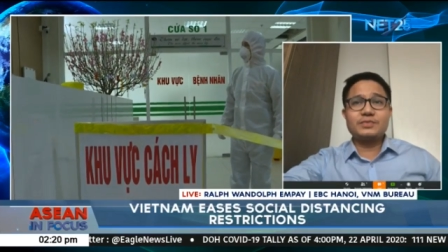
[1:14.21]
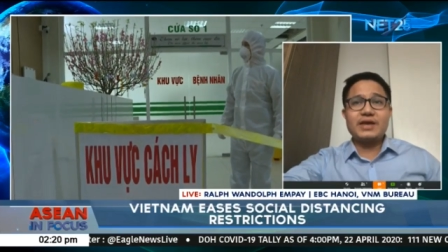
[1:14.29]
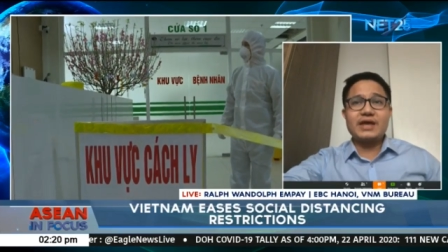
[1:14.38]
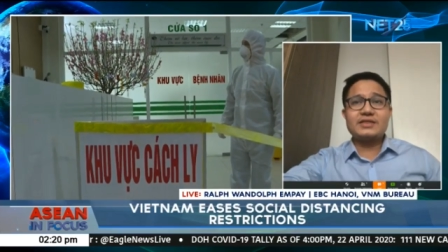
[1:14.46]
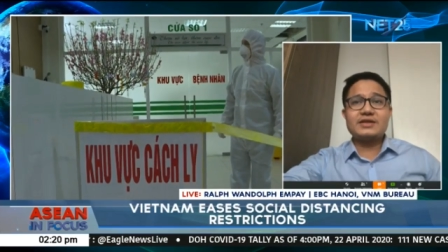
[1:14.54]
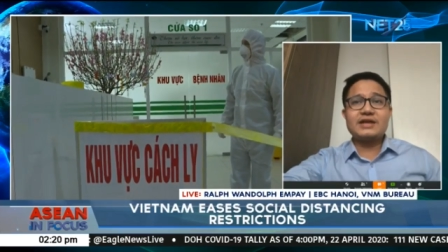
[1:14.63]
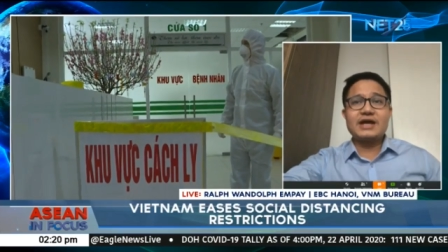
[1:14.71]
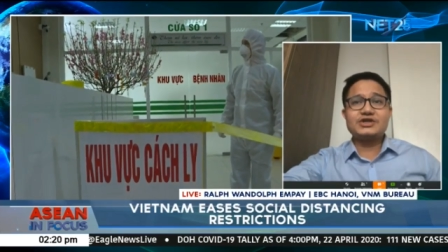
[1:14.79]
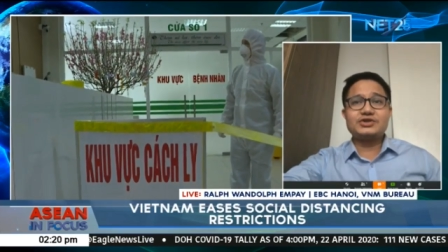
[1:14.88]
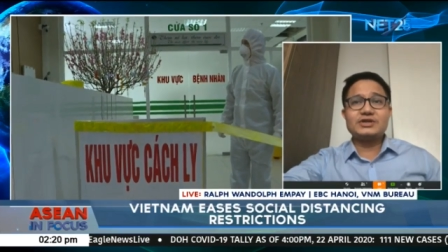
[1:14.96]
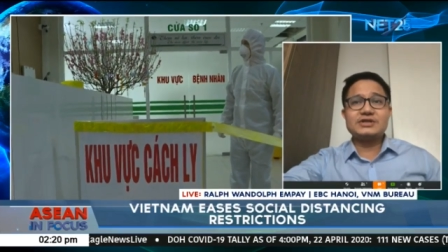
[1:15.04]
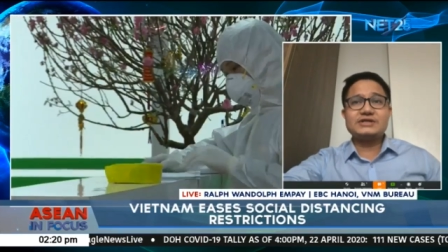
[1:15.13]
and the
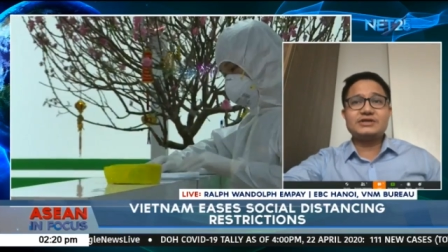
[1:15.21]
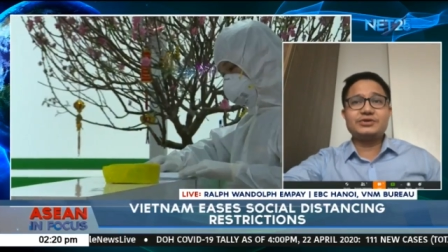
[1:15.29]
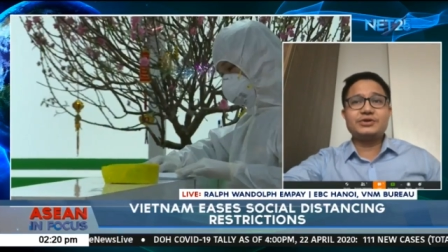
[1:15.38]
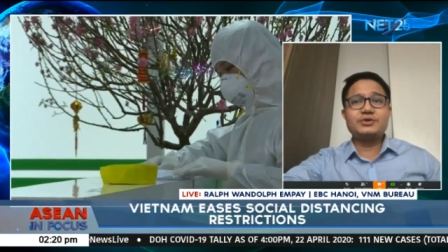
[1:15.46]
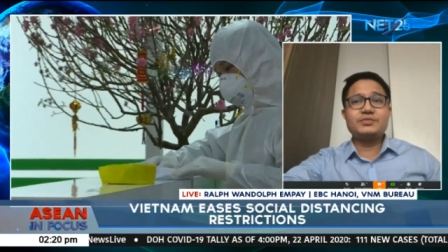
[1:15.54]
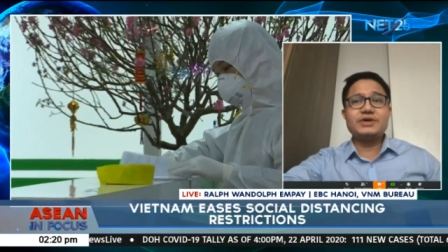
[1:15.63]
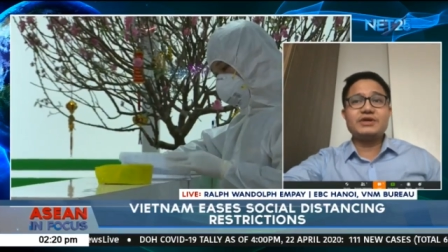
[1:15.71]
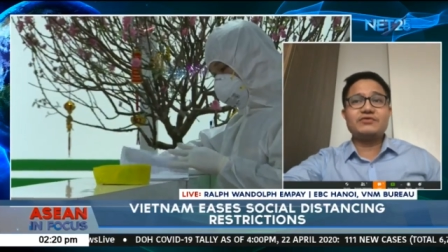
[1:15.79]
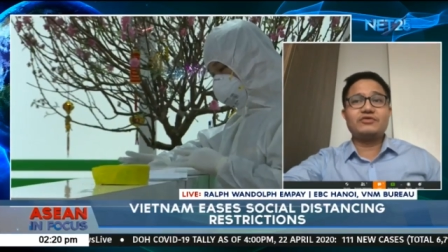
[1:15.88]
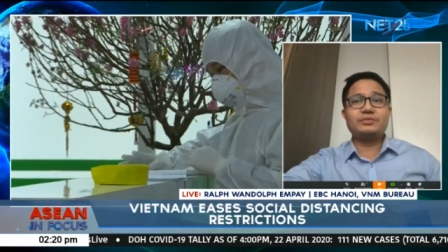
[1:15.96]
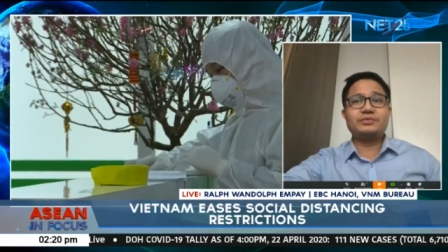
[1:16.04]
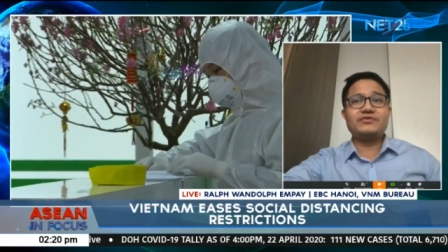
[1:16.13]
National Steering Committee
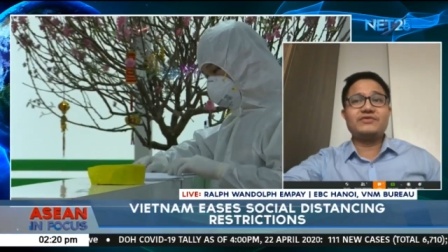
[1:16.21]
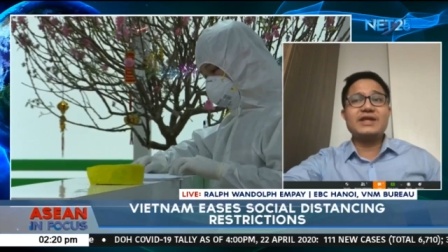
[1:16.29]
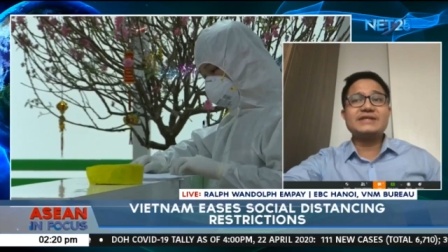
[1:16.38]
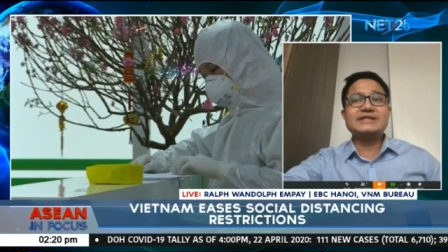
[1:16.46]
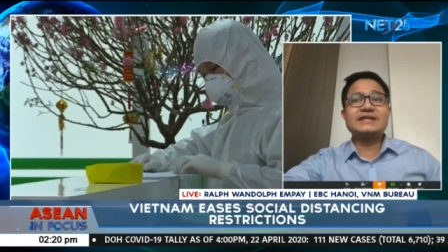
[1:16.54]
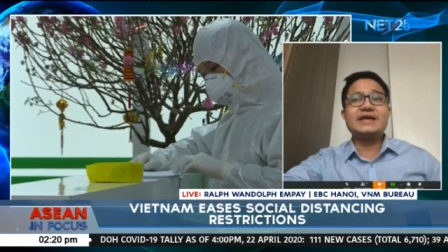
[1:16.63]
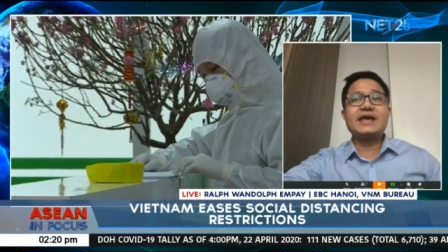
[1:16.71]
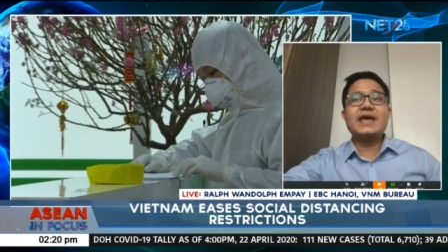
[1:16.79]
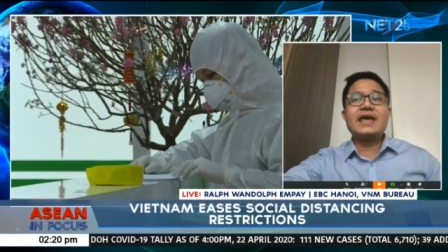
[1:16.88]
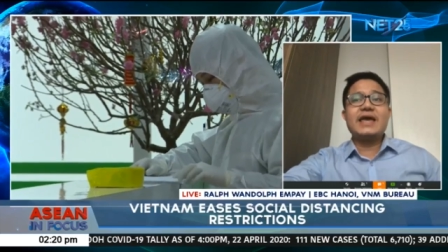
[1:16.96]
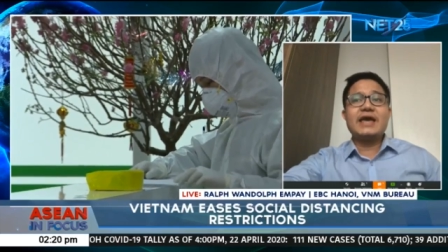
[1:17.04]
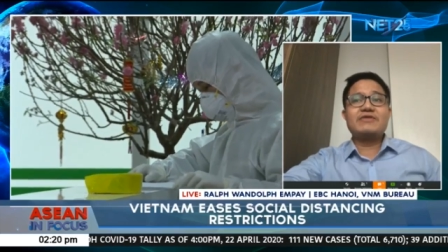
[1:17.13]
for Preventing
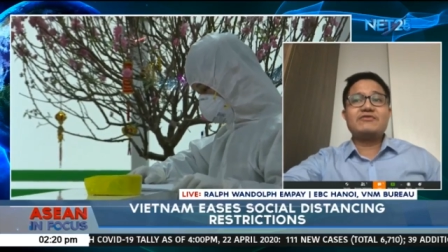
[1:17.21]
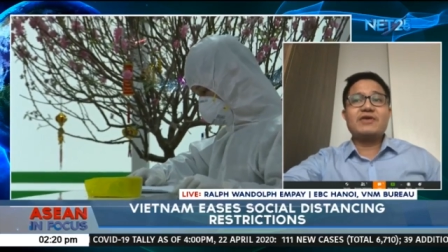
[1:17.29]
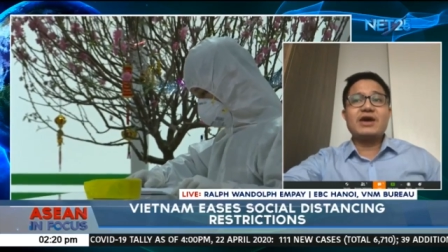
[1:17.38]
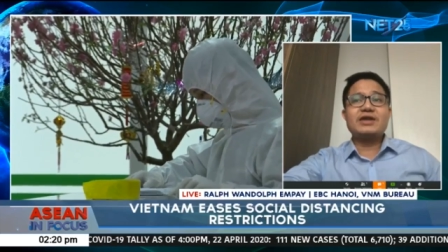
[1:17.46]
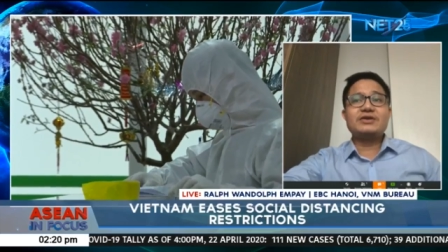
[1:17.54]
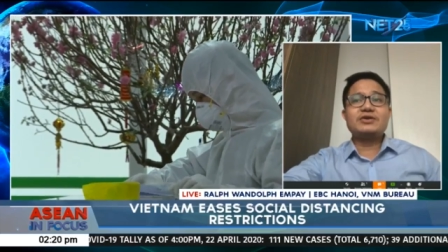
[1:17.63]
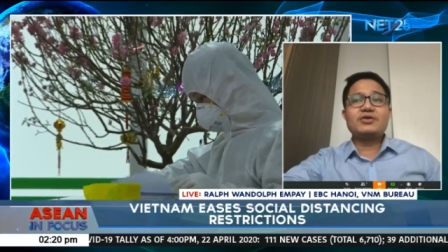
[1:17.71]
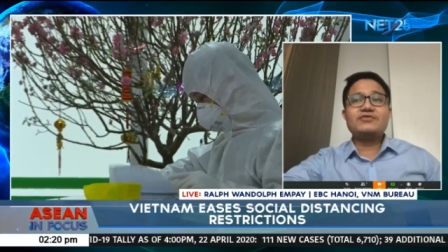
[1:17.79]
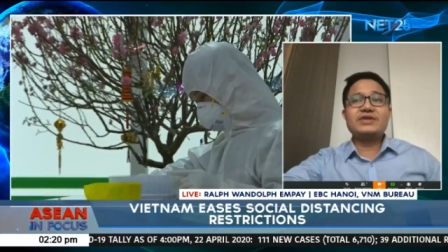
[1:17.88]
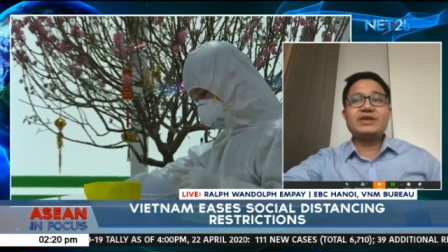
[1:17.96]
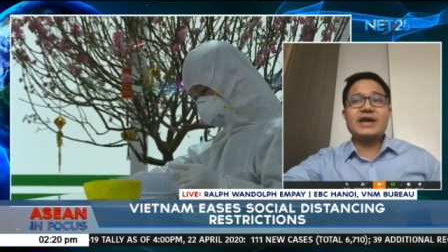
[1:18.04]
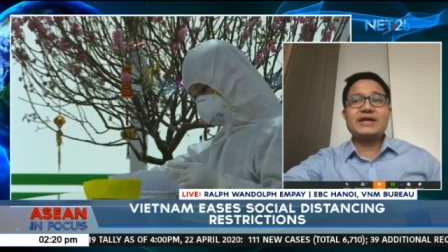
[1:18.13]
and Fighting
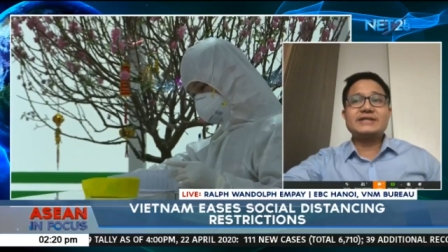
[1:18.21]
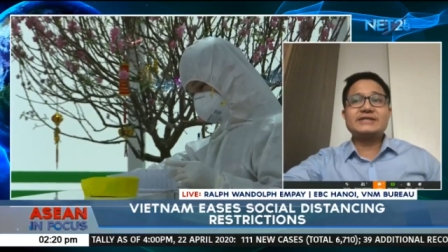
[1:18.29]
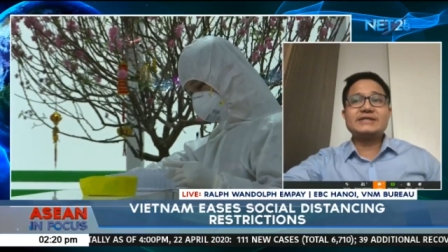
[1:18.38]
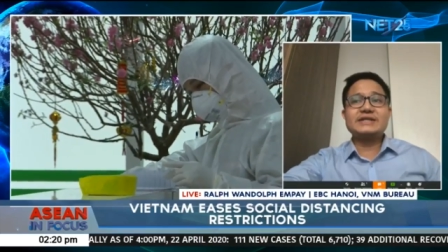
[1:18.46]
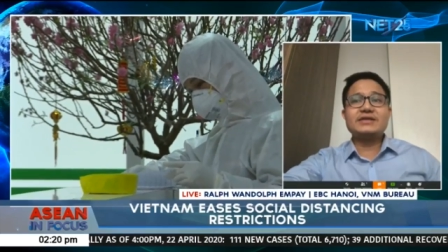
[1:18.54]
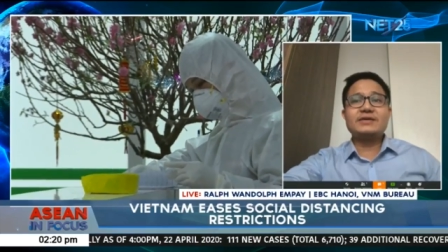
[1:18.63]
COVID-19